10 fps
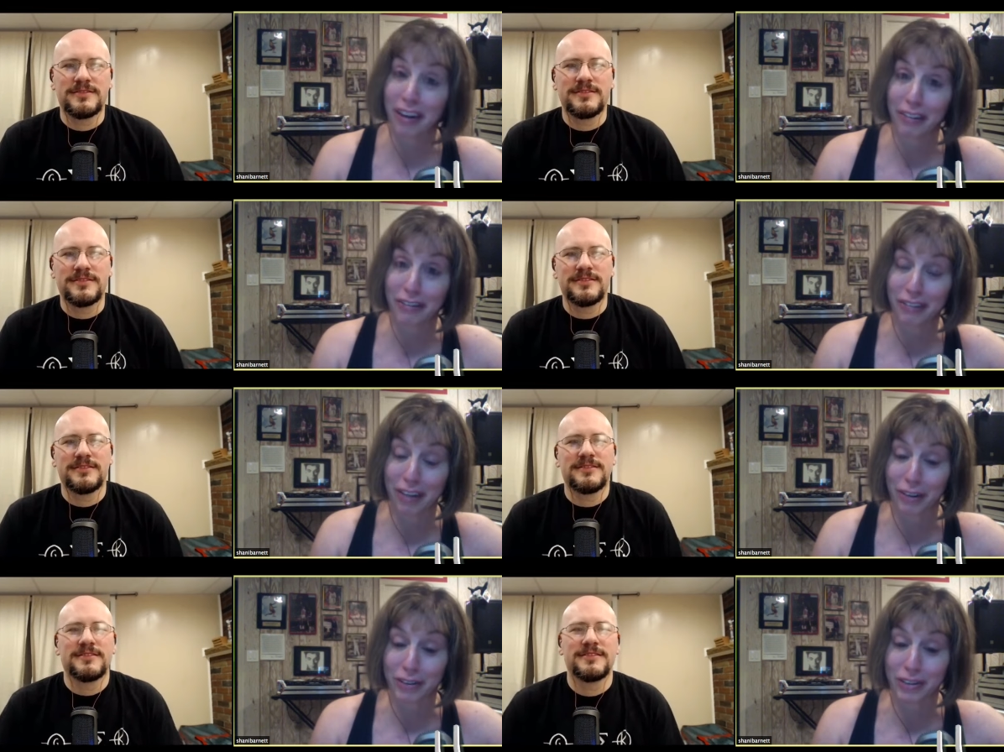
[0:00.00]

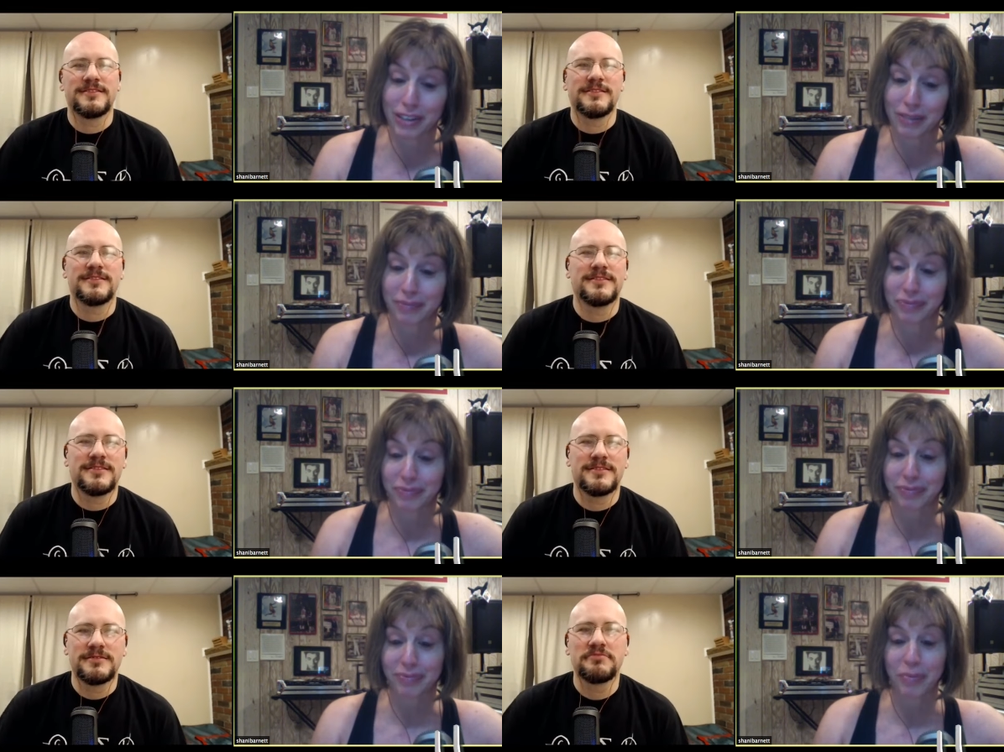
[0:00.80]
Speaker 1: flavors
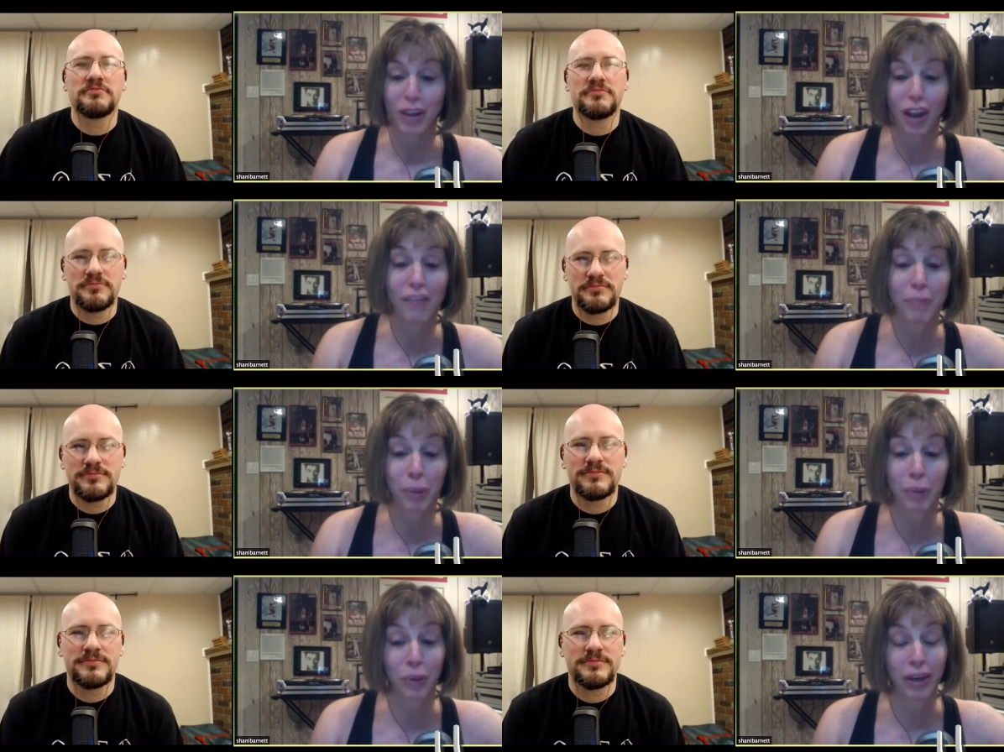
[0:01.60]
of
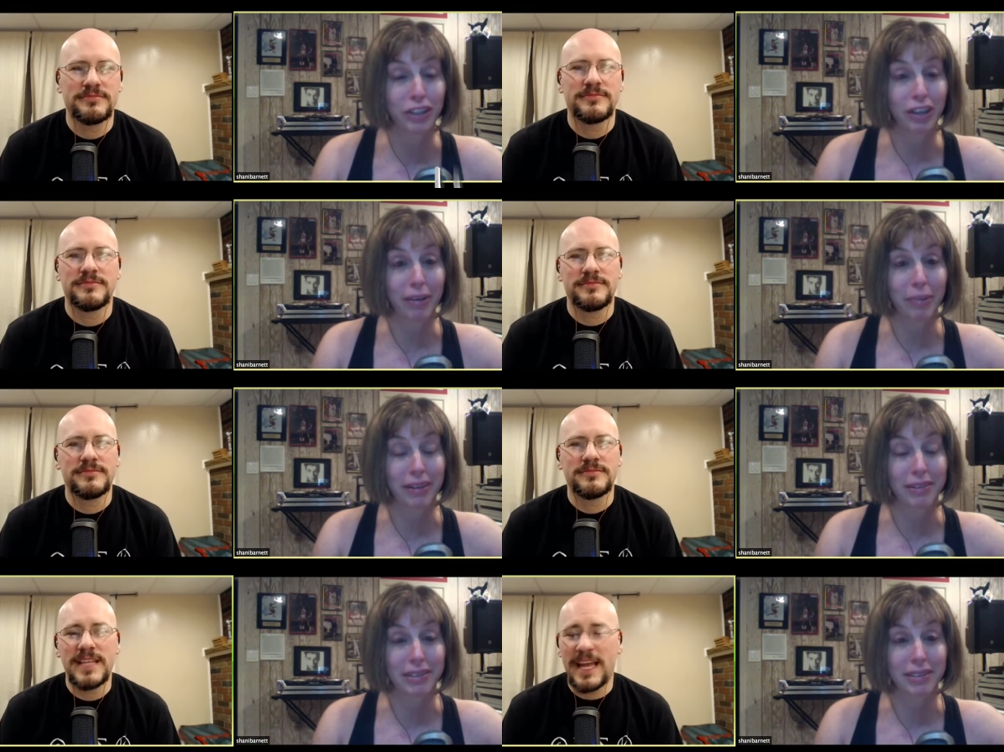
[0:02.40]
Purple Rain jelly
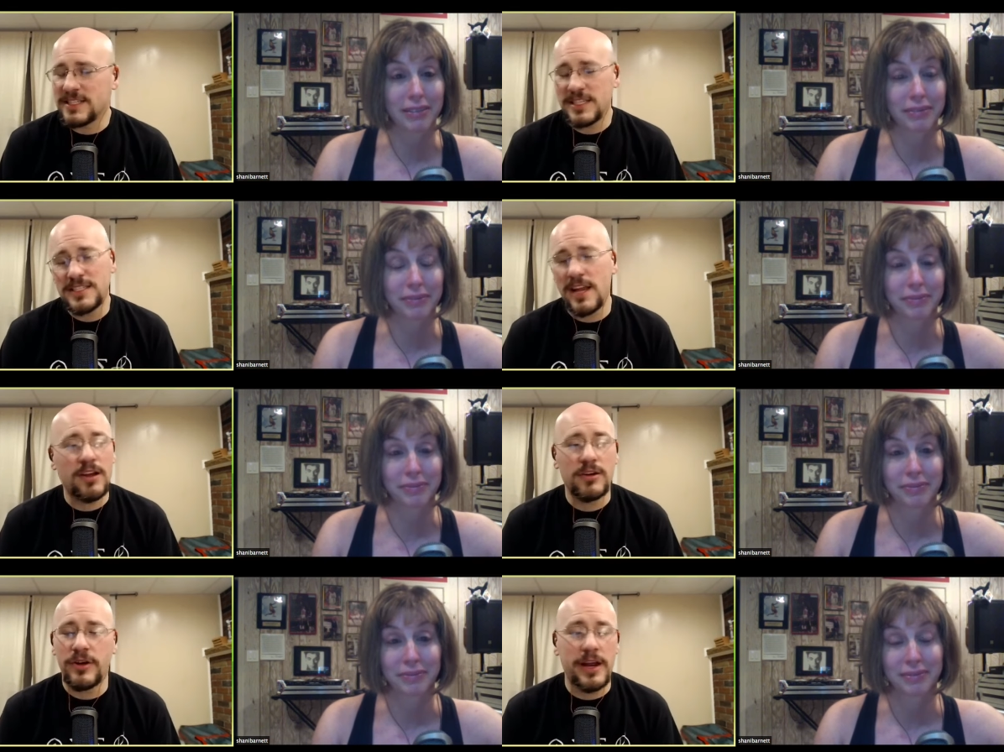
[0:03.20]
beans.
Speaker 2: Yeah, just
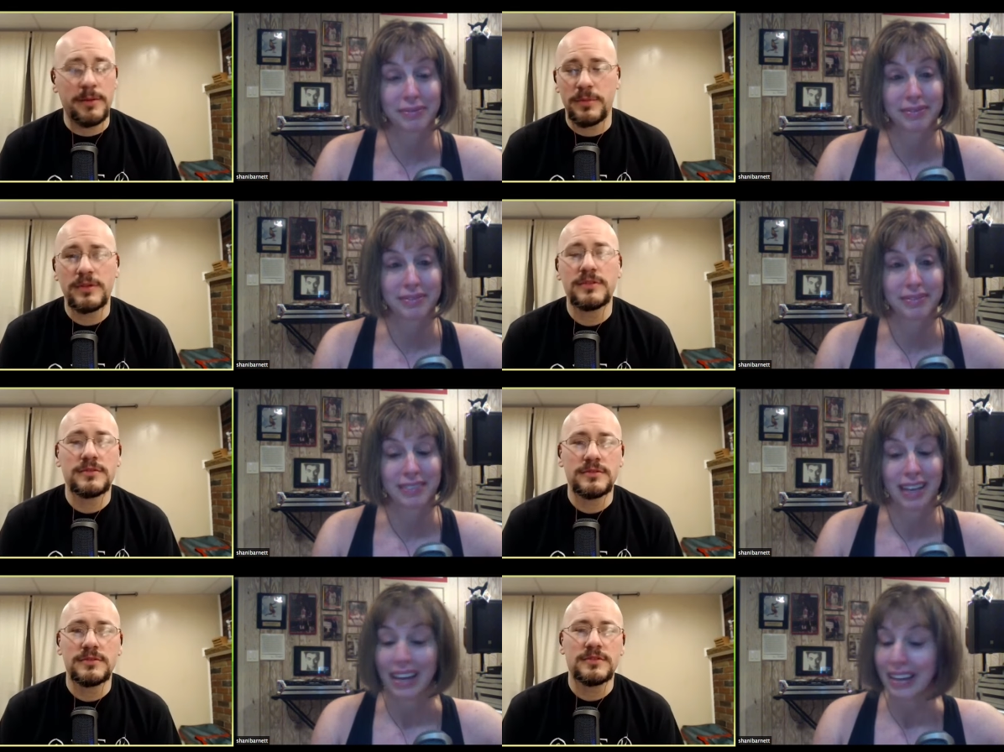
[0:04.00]
not all grape.
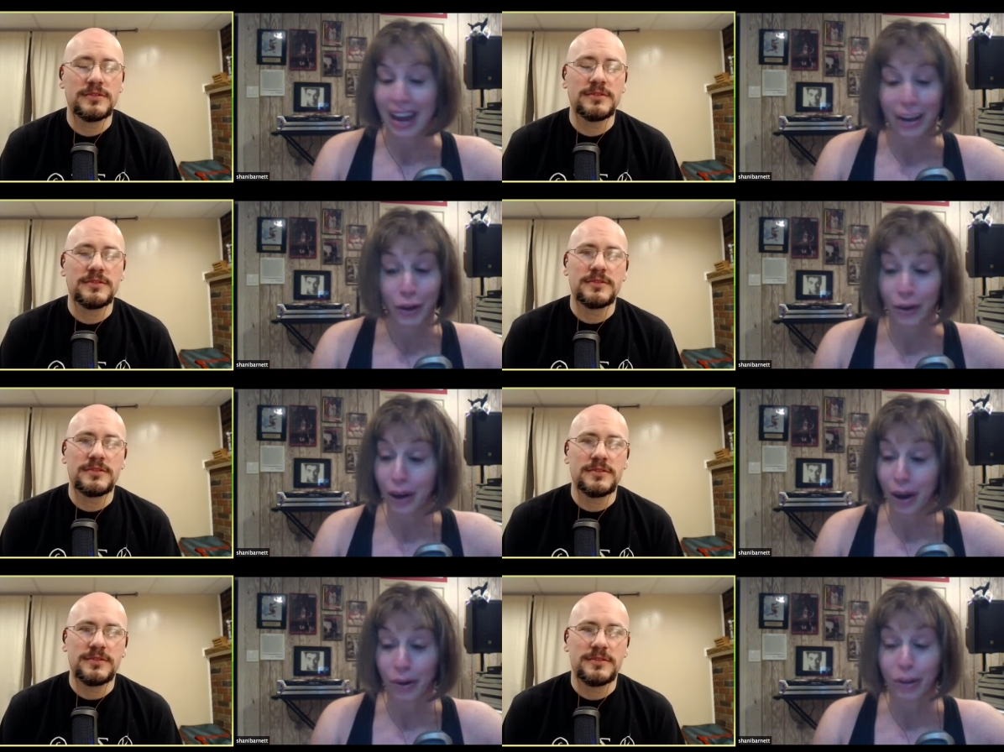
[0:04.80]
Speaker 1: Yeah,
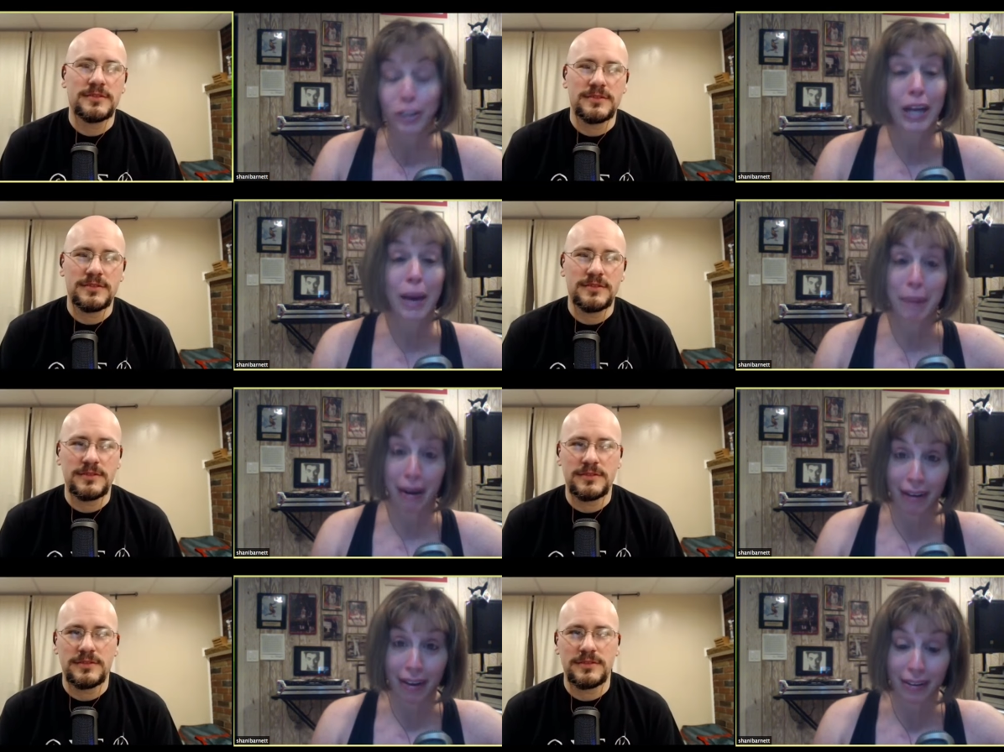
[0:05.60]
no. Because you got
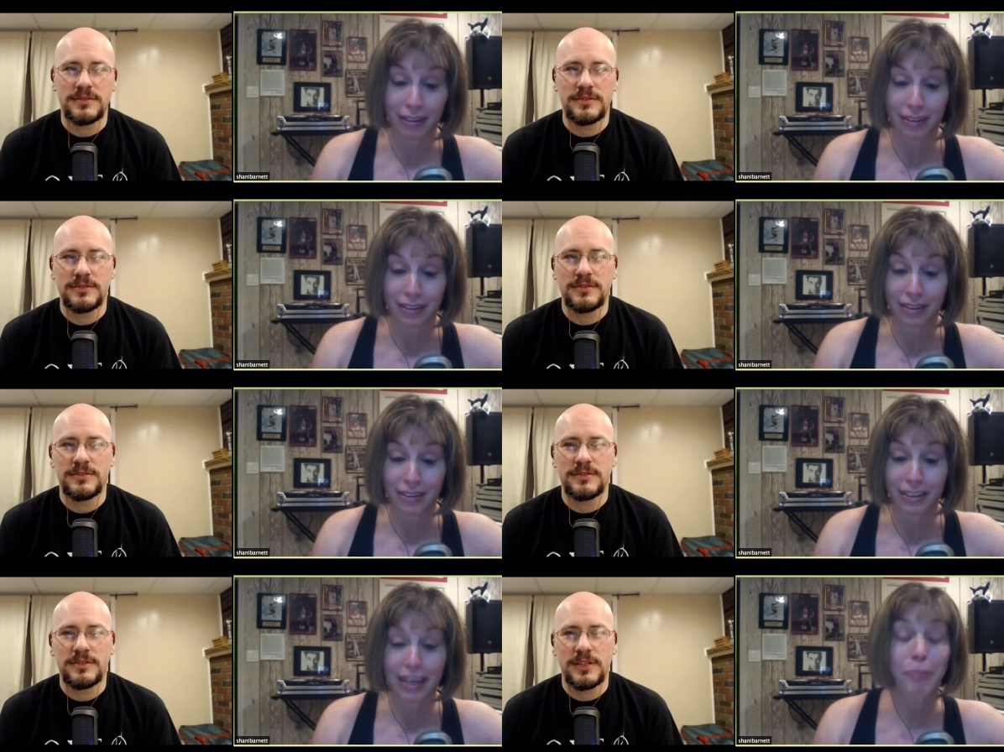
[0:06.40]
berry,
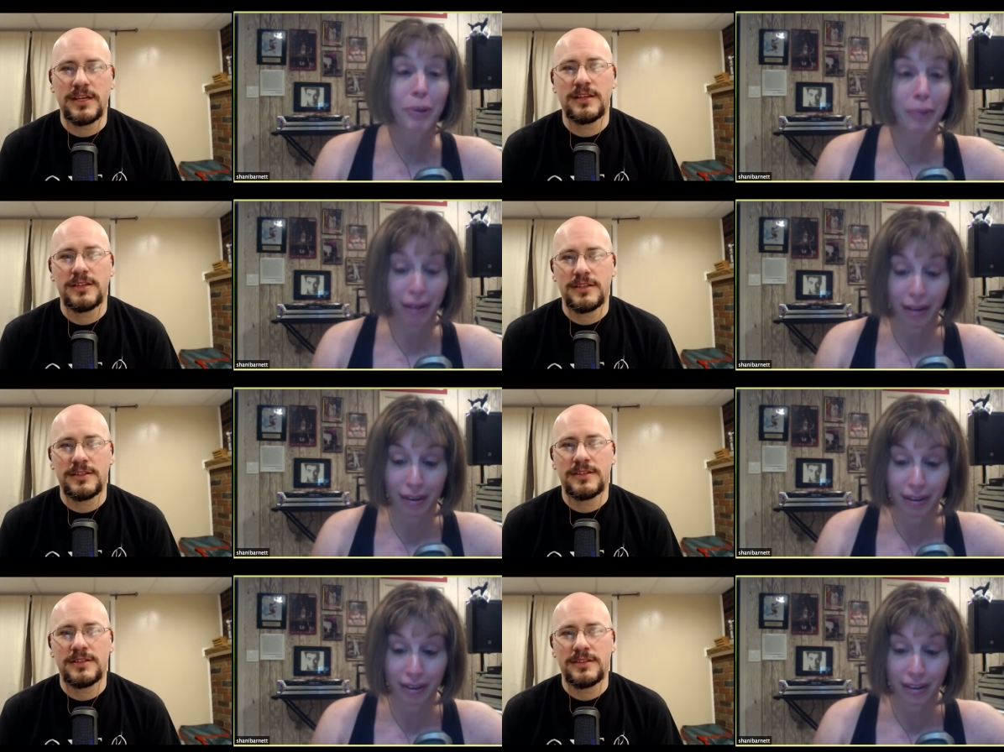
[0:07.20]
you got
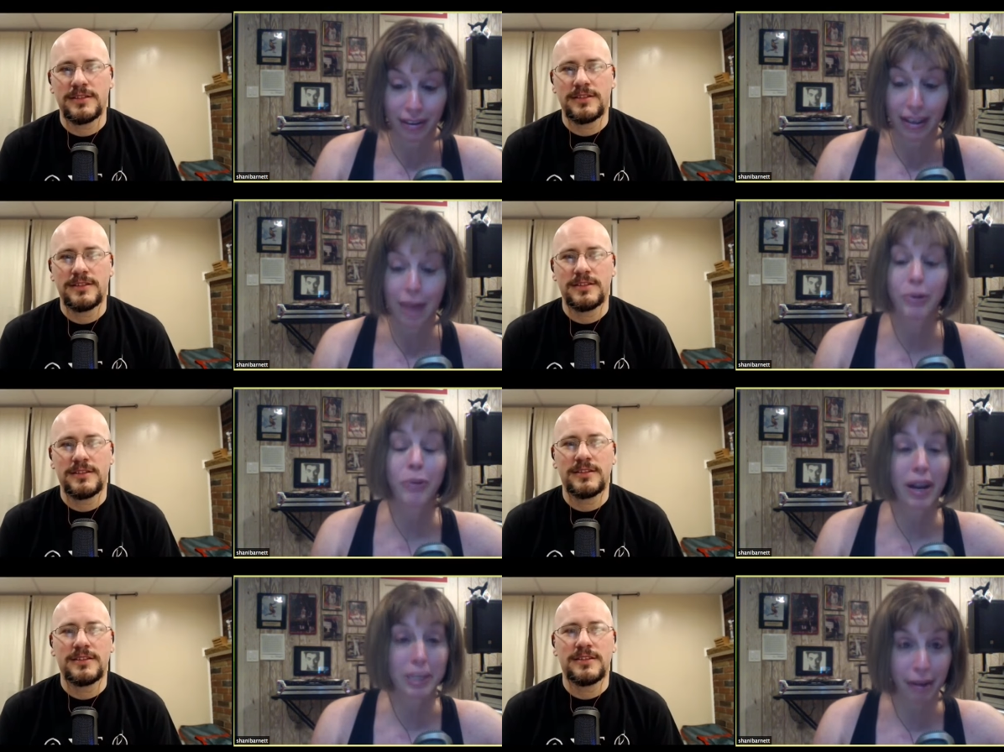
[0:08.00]
blueberry, you got blue
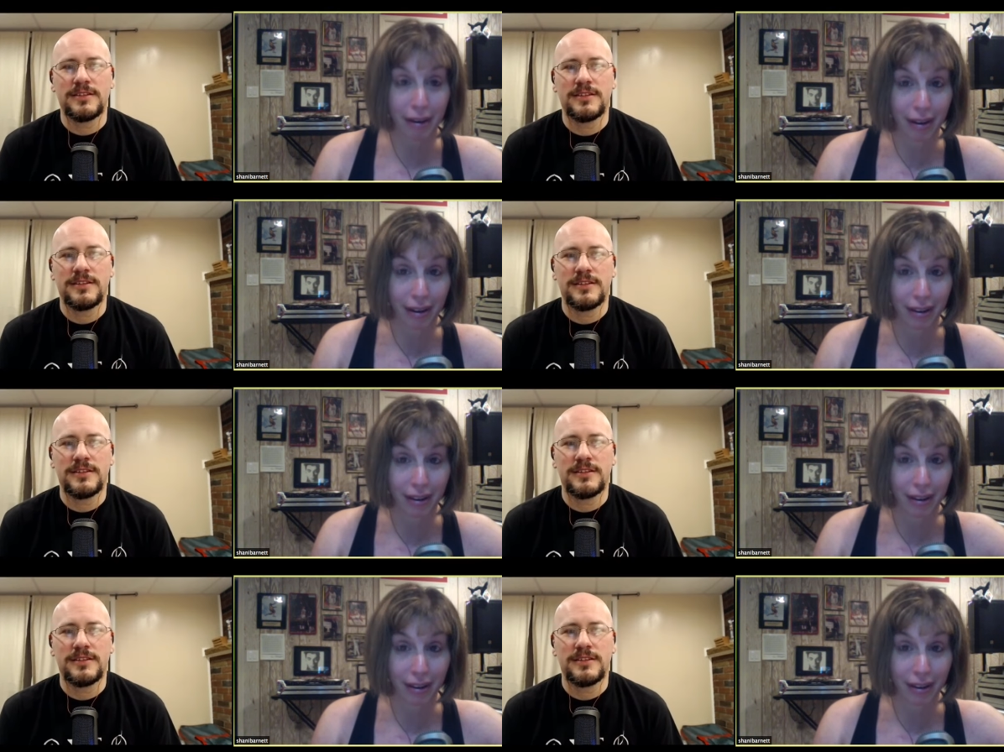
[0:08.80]
raspberry,